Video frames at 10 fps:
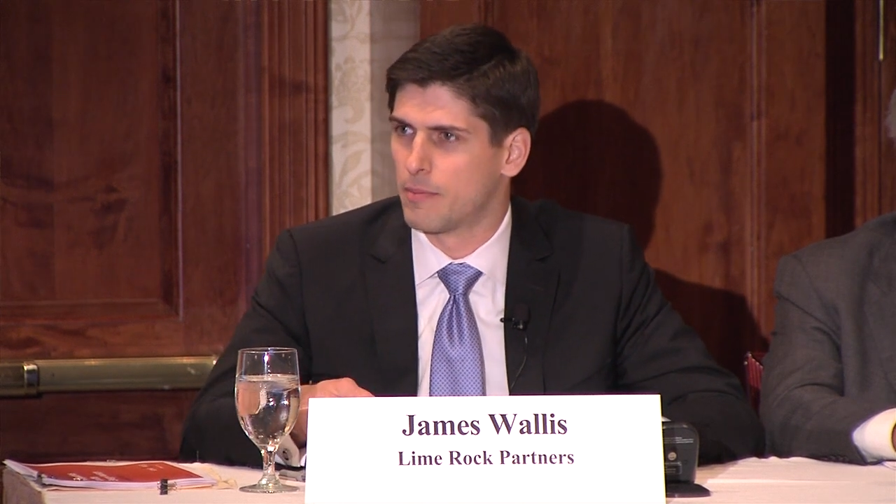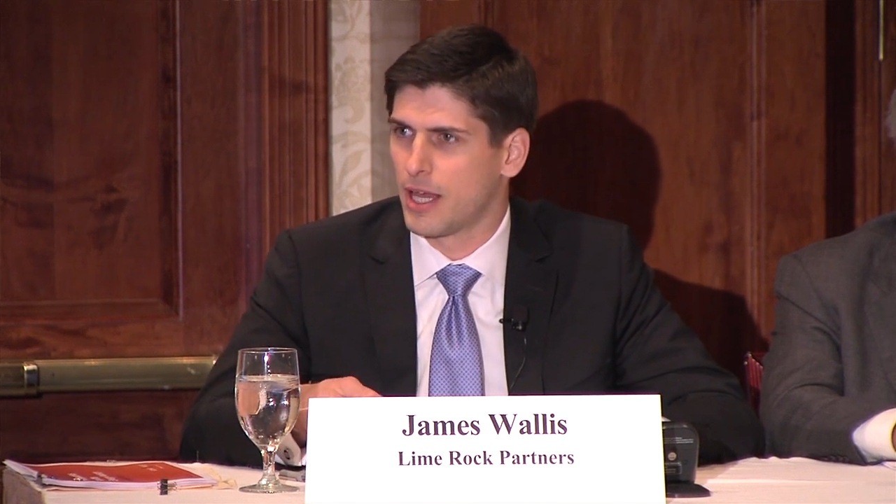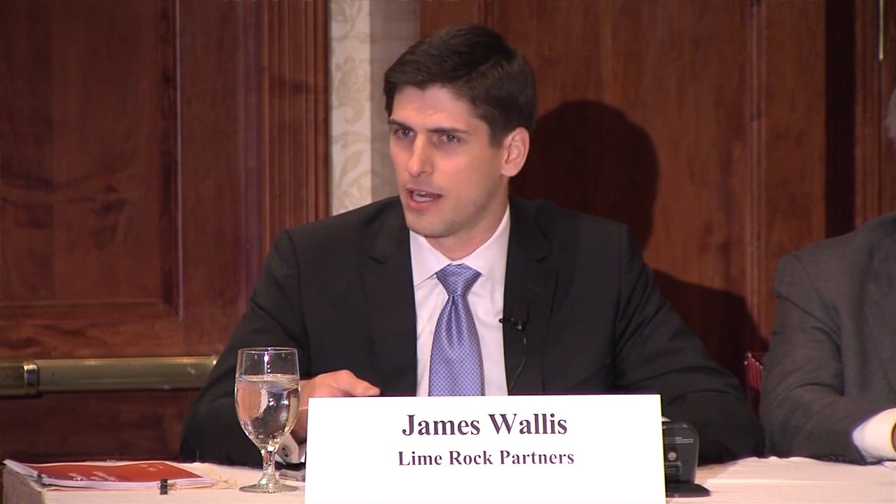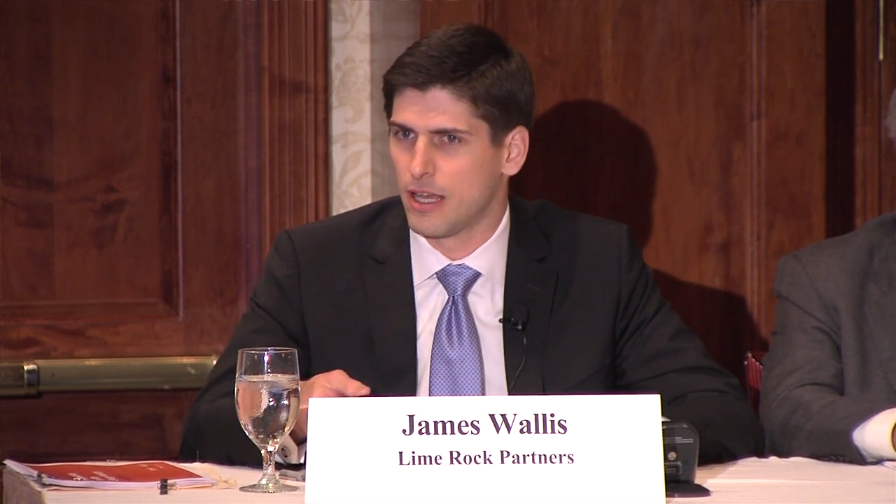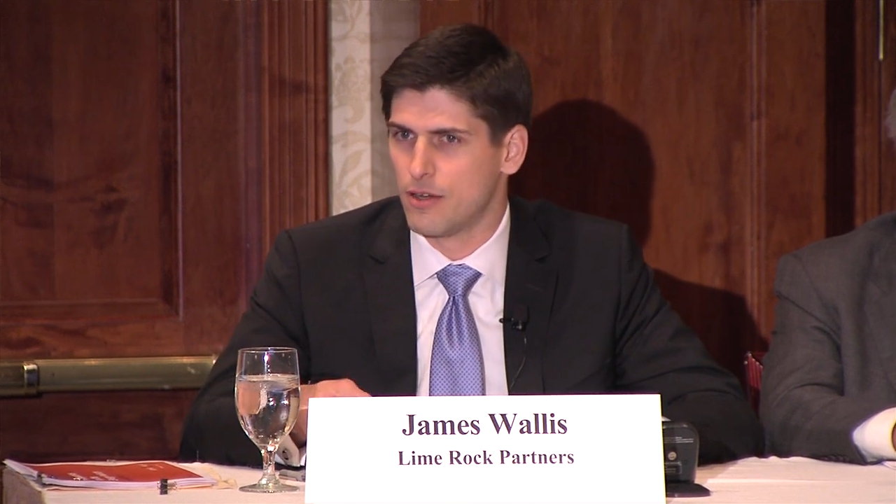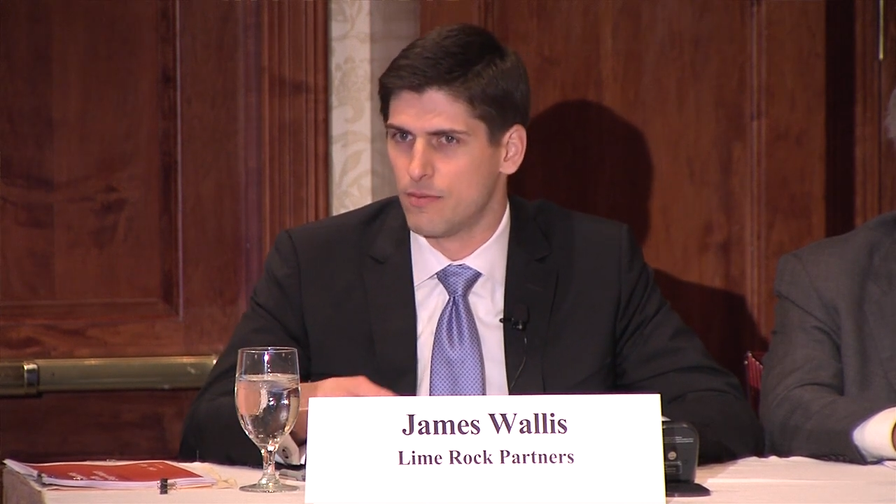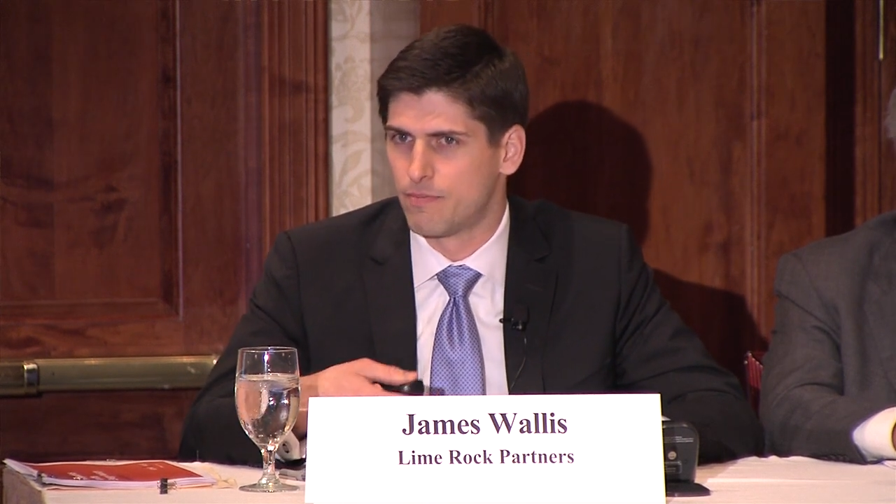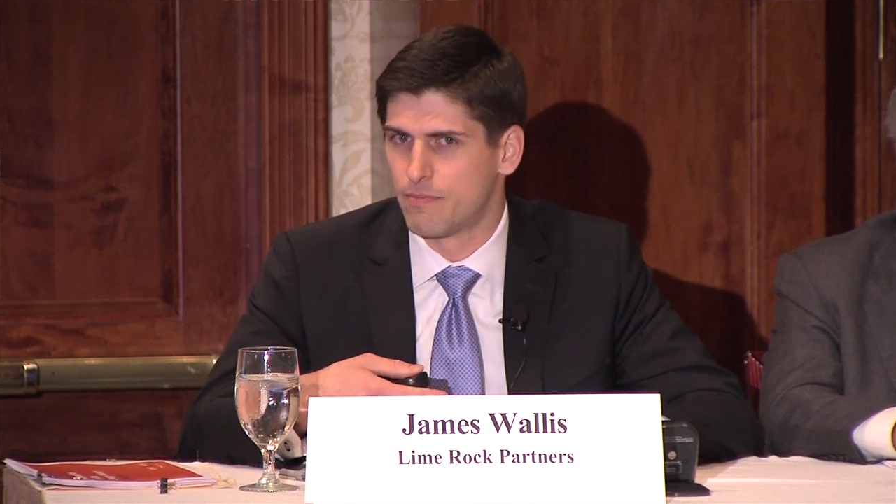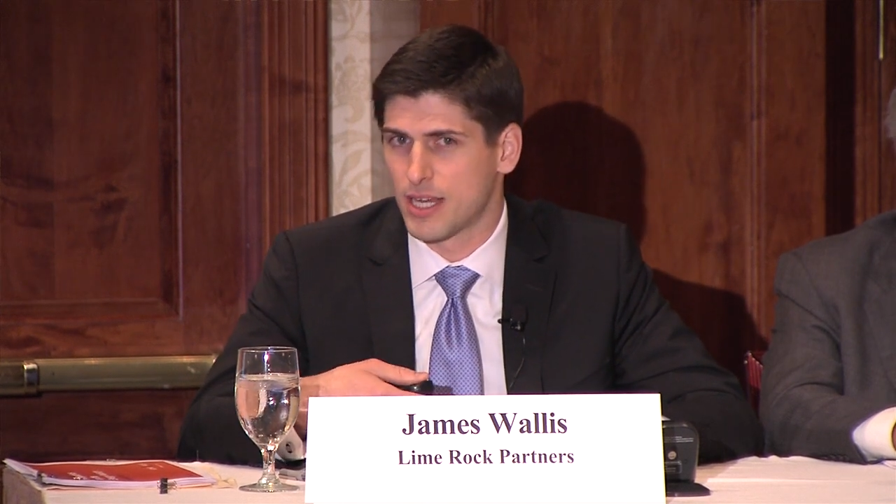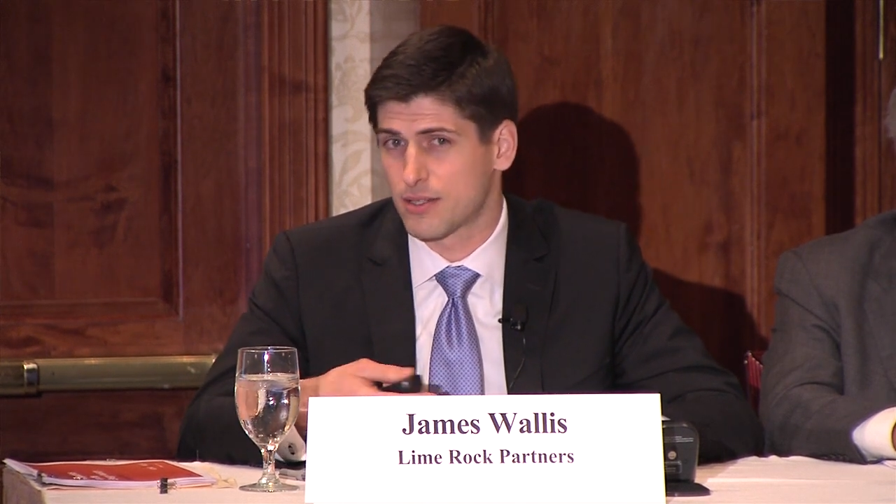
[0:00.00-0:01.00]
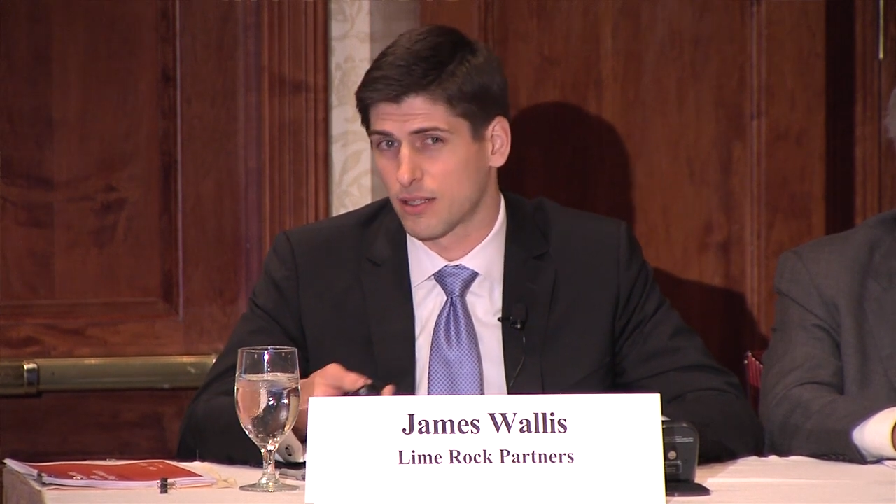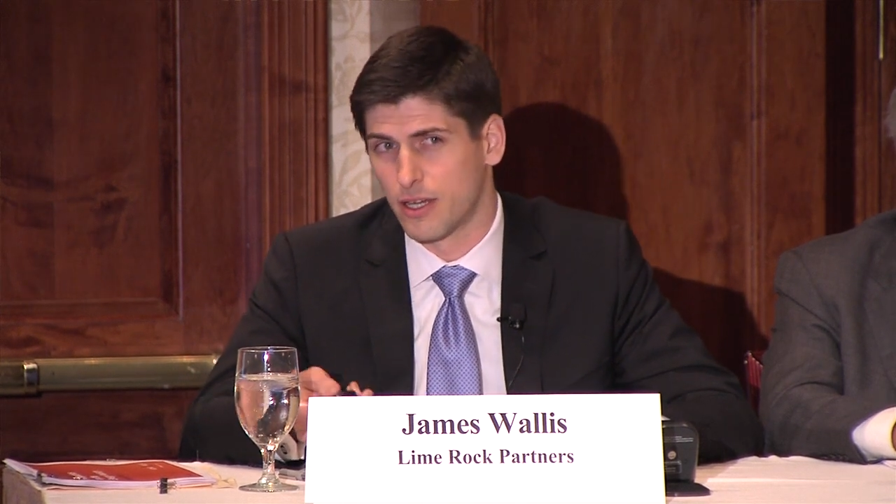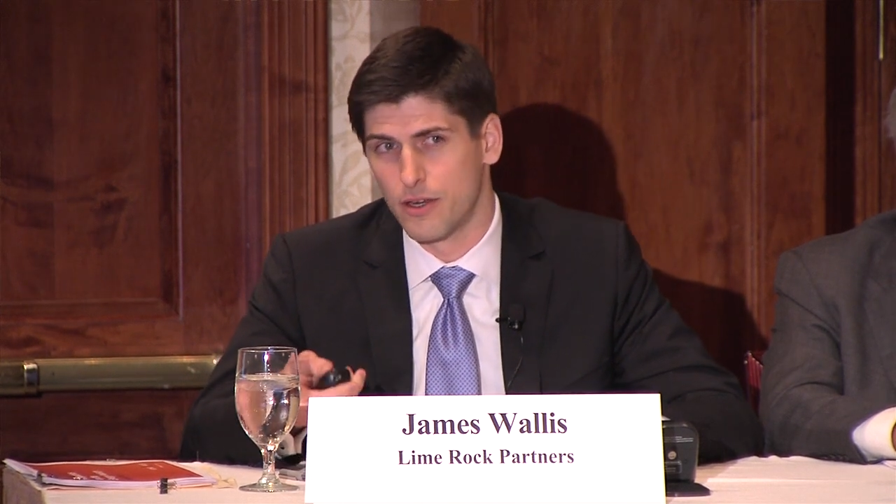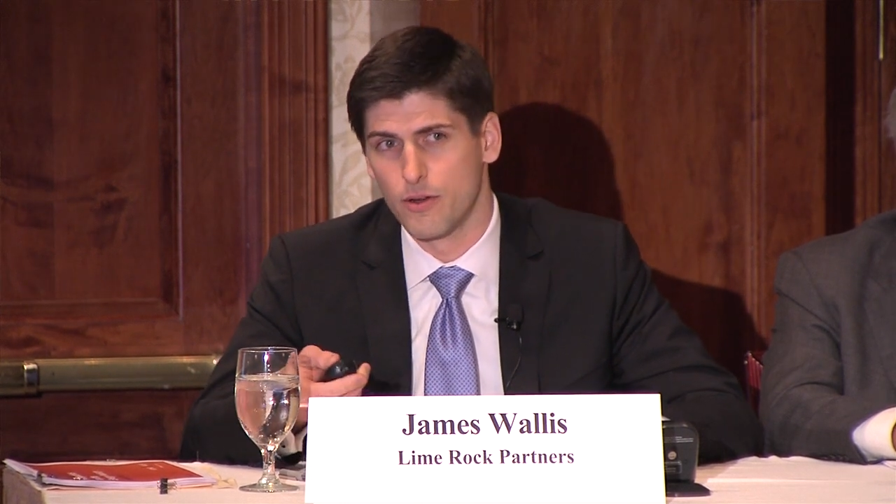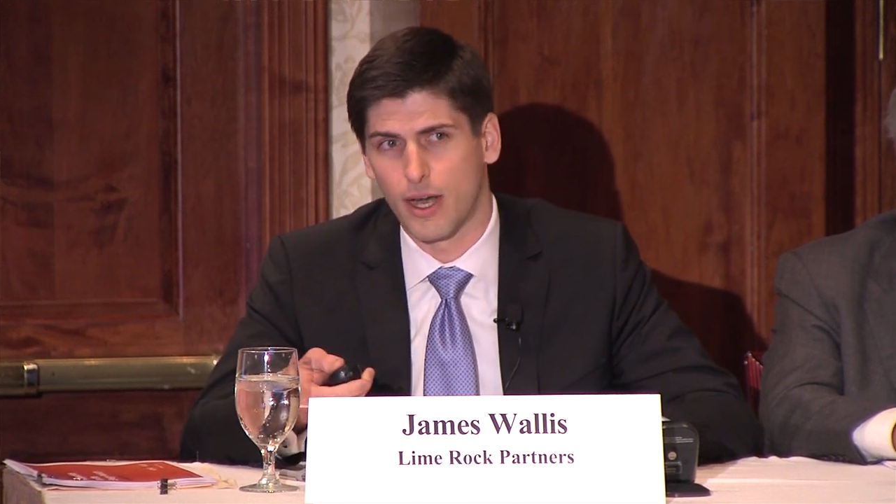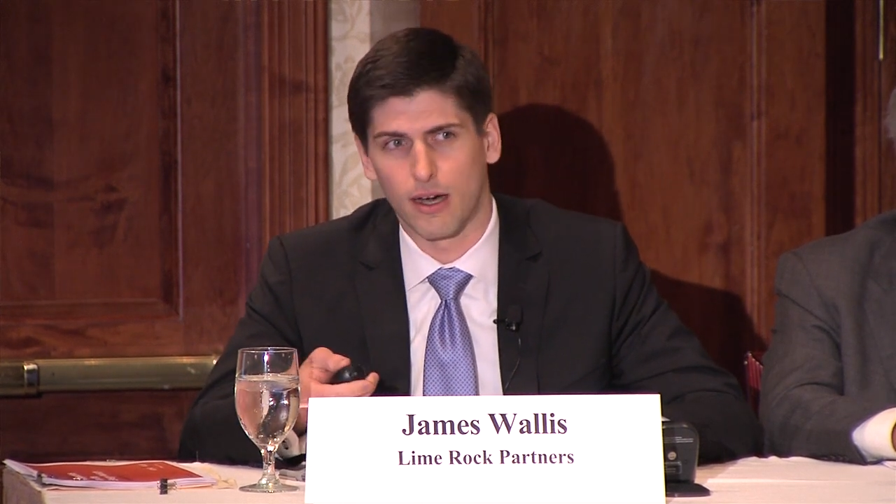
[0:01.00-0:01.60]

and basically a new